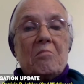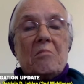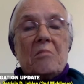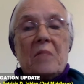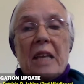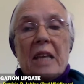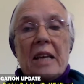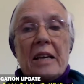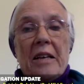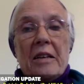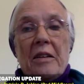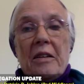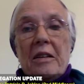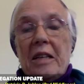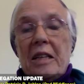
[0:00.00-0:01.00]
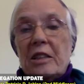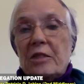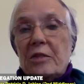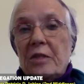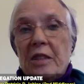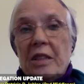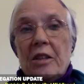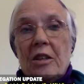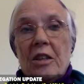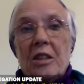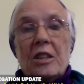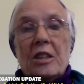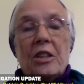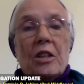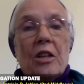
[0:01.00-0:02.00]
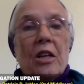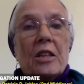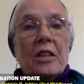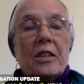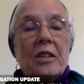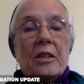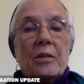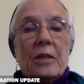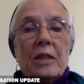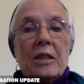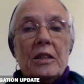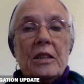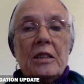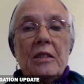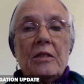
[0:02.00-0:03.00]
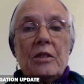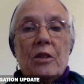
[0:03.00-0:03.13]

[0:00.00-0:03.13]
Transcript: they, it's very hard to talk to their relatives.